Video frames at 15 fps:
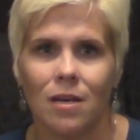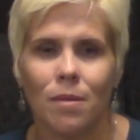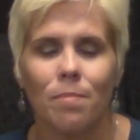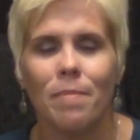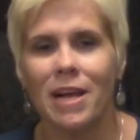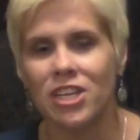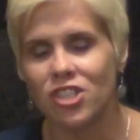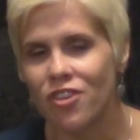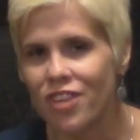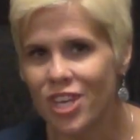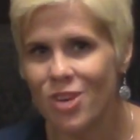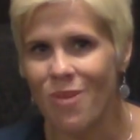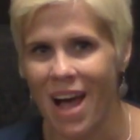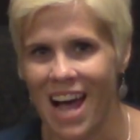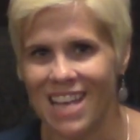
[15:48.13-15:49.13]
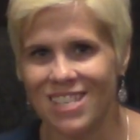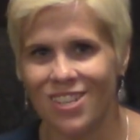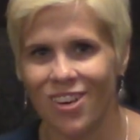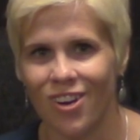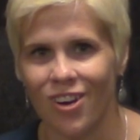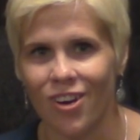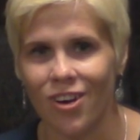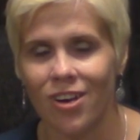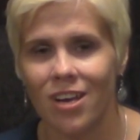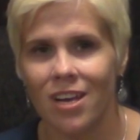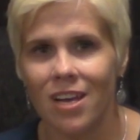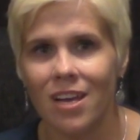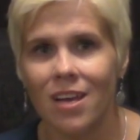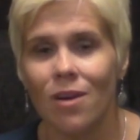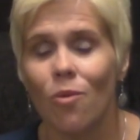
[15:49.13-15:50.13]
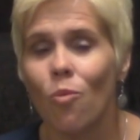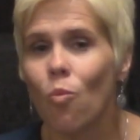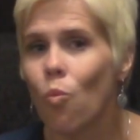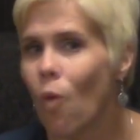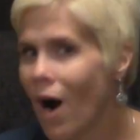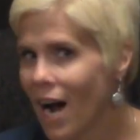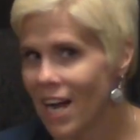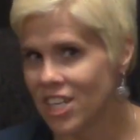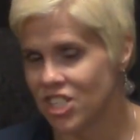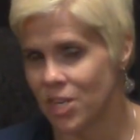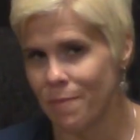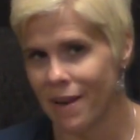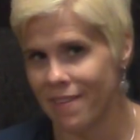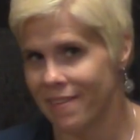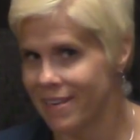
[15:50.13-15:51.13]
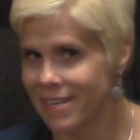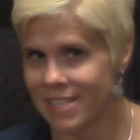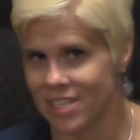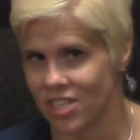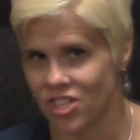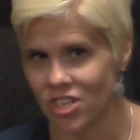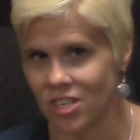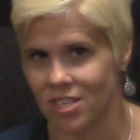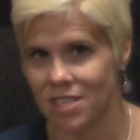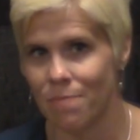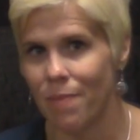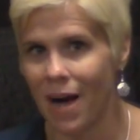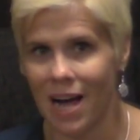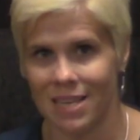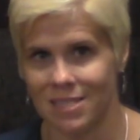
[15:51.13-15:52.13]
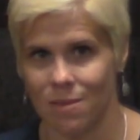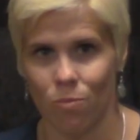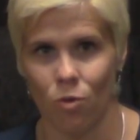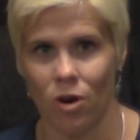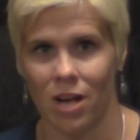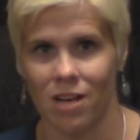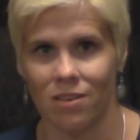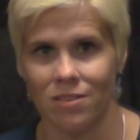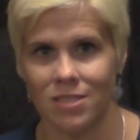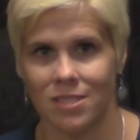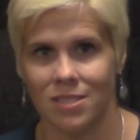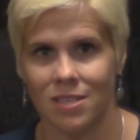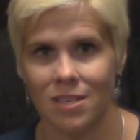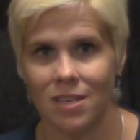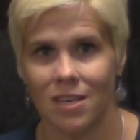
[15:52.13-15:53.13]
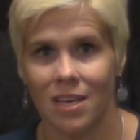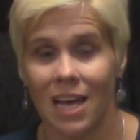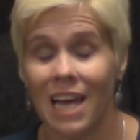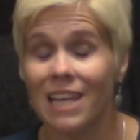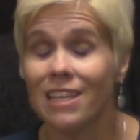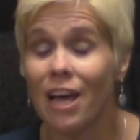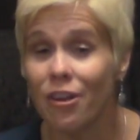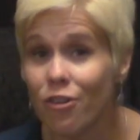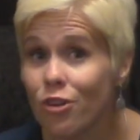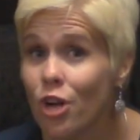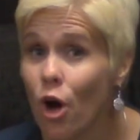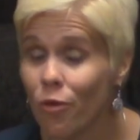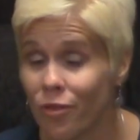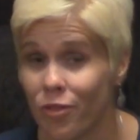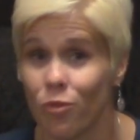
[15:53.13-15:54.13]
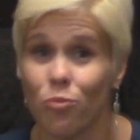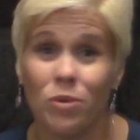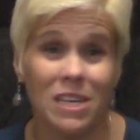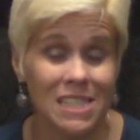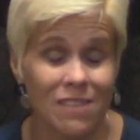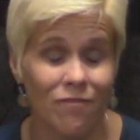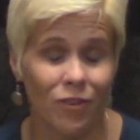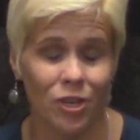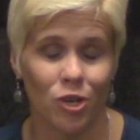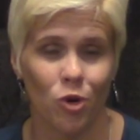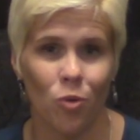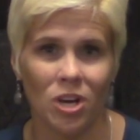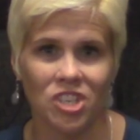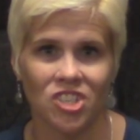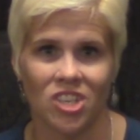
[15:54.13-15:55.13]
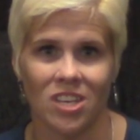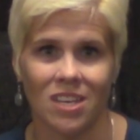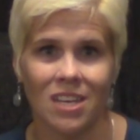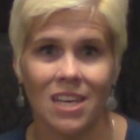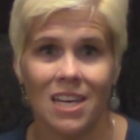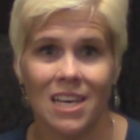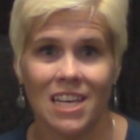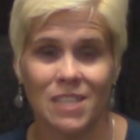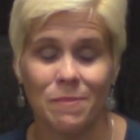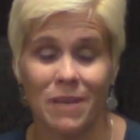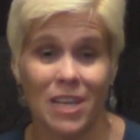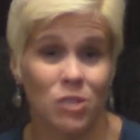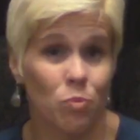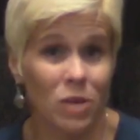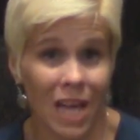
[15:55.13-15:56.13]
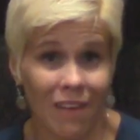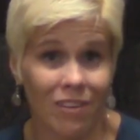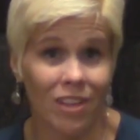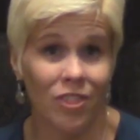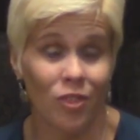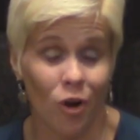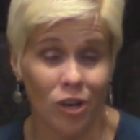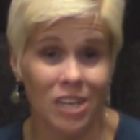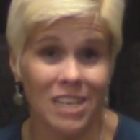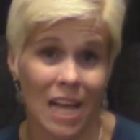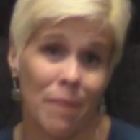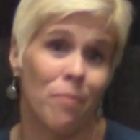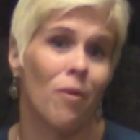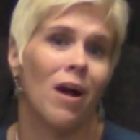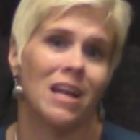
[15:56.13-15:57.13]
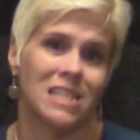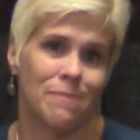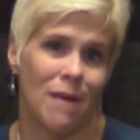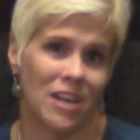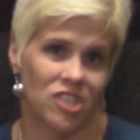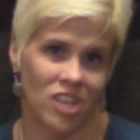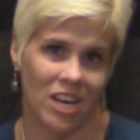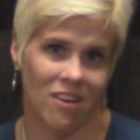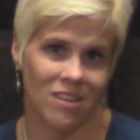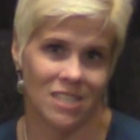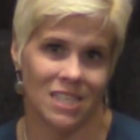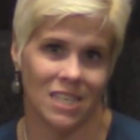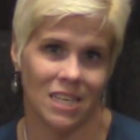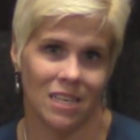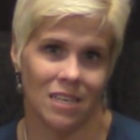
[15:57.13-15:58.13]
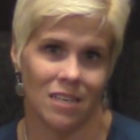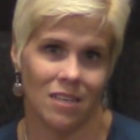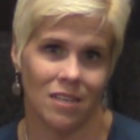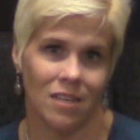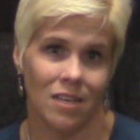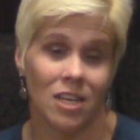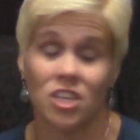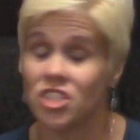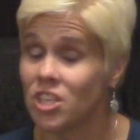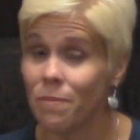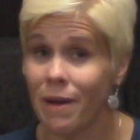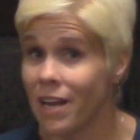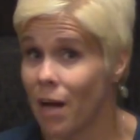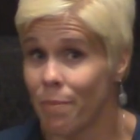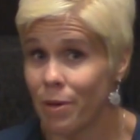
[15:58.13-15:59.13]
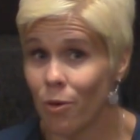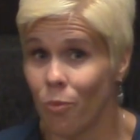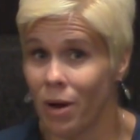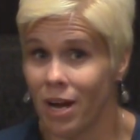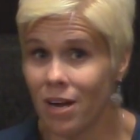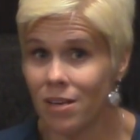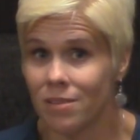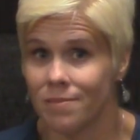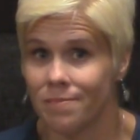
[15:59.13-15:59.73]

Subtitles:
Make sure that you ask her why she made the decision to buy somewhere else, and let her know that the reason for your question is because we have a 30-day price match guarantee. She may not be aware.